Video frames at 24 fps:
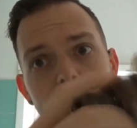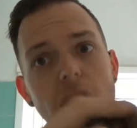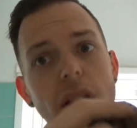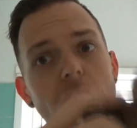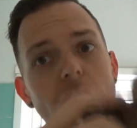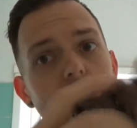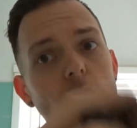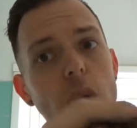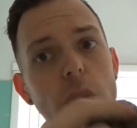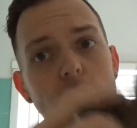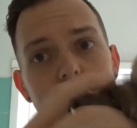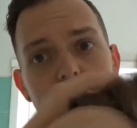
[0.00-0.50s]

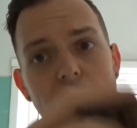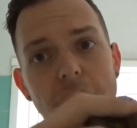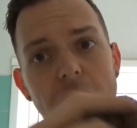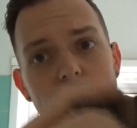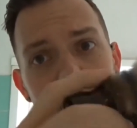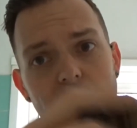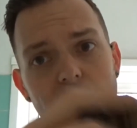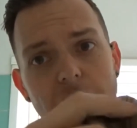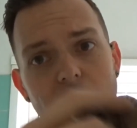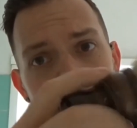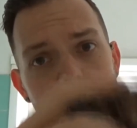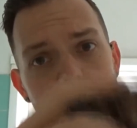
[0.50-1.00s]
loading it
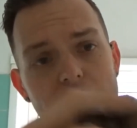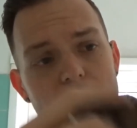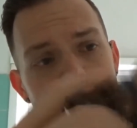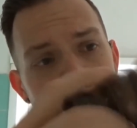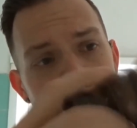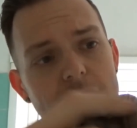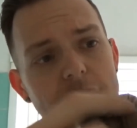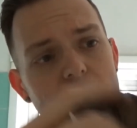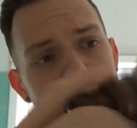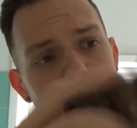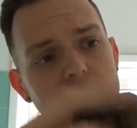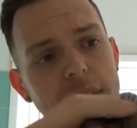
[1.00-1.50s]
like I hate
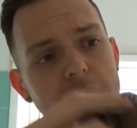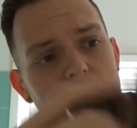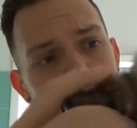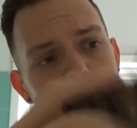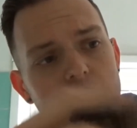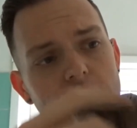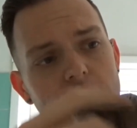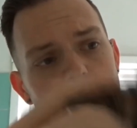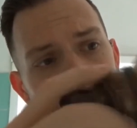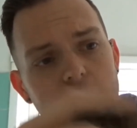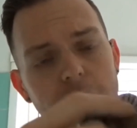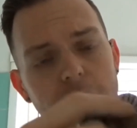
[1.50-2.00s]
it,
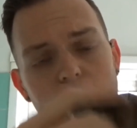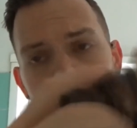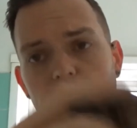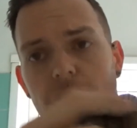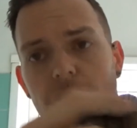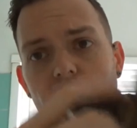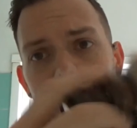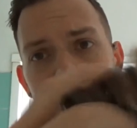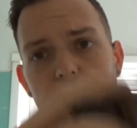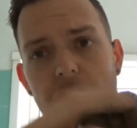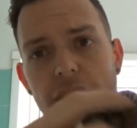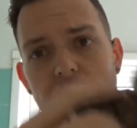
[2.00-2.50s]
because I
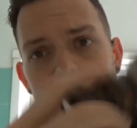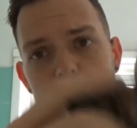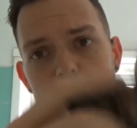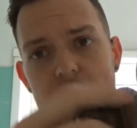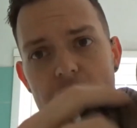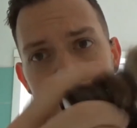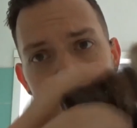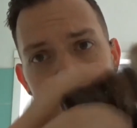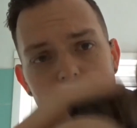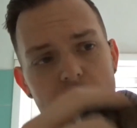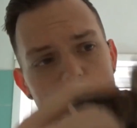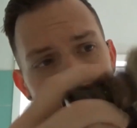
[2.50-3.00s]
don't want to damage
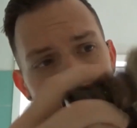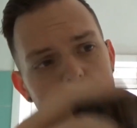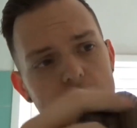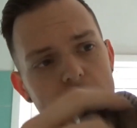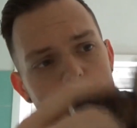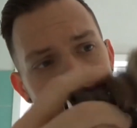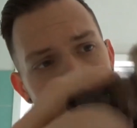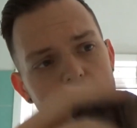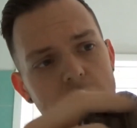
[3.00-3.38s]
the bristles.